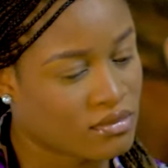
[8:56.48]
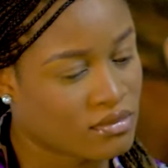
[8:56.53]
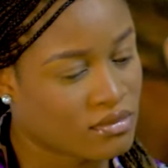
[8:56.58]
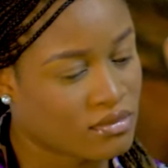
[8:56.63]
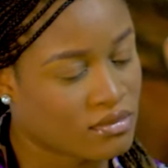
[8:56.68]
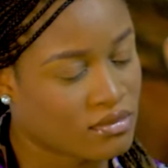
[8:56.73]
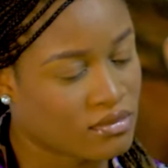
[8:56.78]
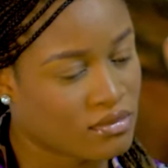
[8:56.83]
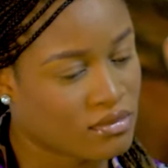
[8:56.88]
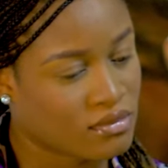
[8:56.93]

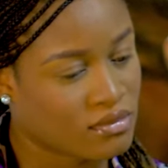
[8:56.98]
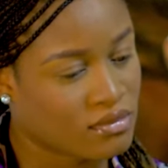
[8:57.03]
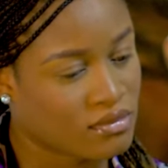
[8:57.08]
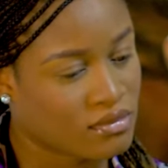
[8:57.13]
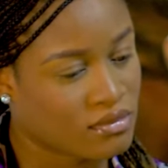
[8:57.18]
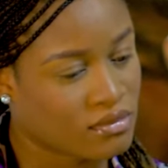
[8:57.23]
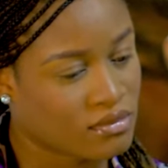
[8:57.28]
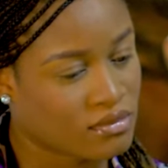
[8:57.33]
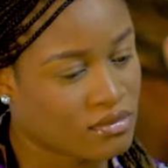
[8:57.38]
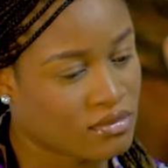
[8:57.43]

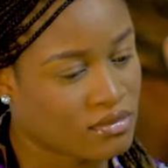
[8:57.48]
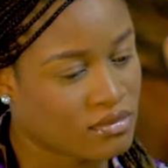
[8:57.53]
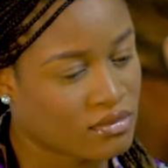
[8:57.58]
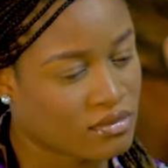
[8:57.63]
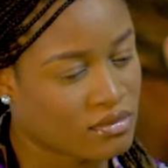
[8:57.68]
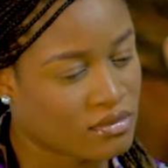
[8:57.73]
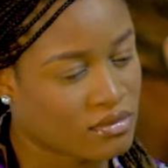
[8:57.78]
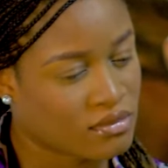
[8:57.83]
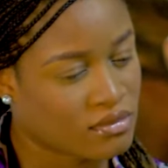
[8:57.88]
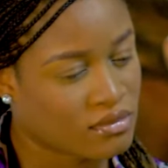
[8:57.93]

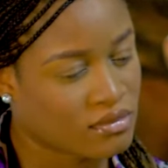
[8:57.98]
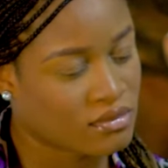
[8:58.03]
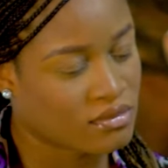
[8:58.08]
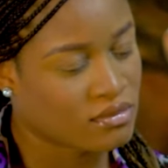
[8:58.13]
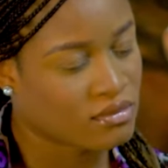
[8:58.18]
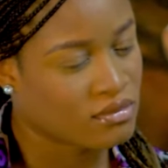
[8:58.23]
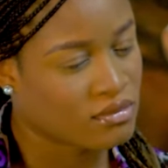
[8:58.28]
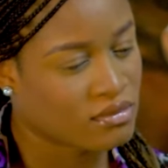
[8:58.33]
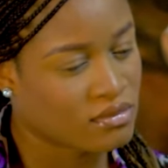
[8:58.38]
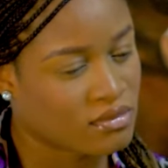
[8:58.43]

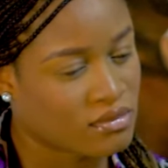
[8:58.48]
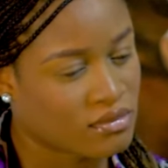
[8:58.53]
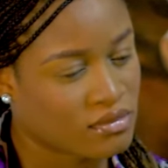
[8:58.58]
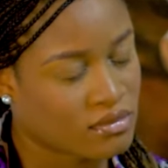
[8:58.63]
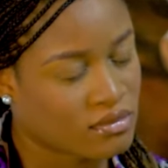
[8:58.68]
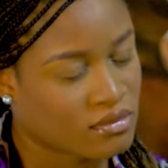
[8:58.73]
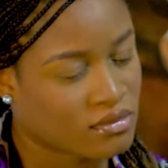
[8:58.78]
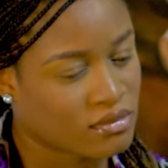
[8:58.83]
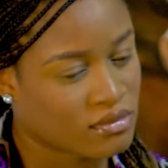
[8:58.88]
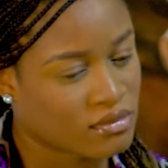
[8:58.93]

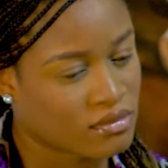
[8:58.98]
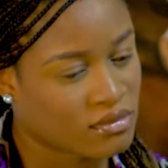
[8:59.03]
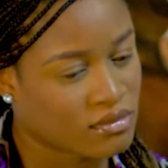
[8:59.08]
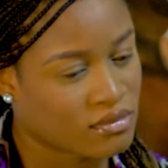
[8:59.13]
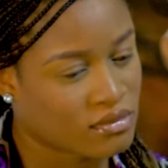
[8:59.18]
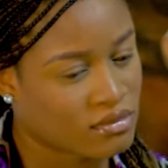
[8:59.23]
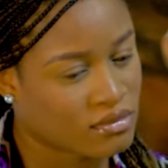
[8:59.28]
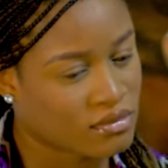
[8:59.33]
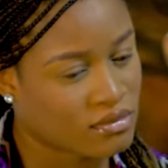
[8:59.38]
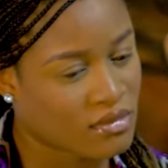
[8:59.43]

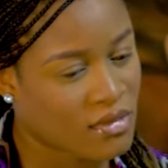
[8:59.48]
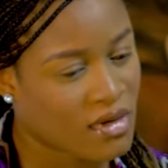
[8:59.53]
No words are spoken by the person on screen.